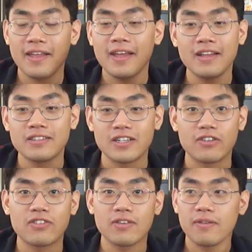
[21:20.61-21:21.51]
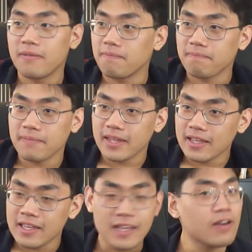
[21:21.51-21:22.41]
it just
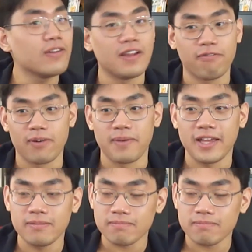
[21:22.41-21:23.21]
killed it for me.